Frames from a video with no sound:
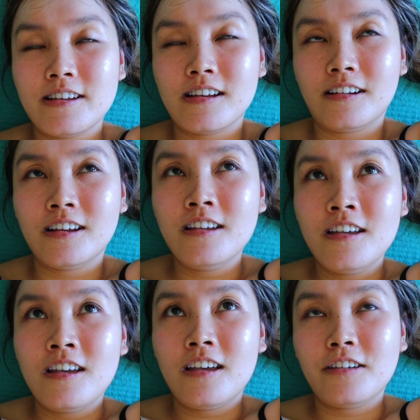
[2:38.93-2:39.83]
and
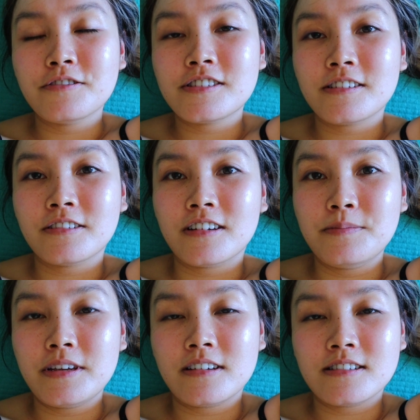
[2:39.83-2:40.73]
it was so
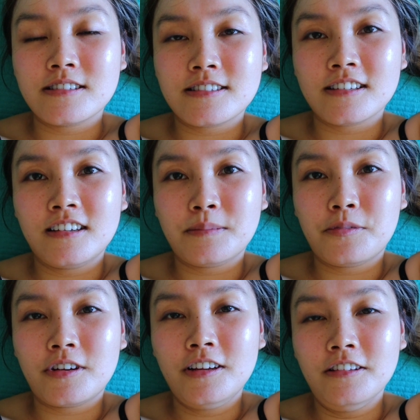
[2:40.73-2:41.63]
good because it's like
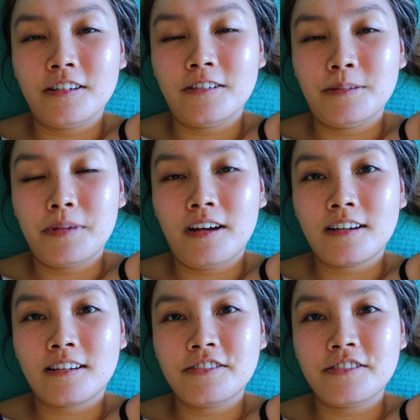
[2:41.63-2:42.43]
pretty low impact,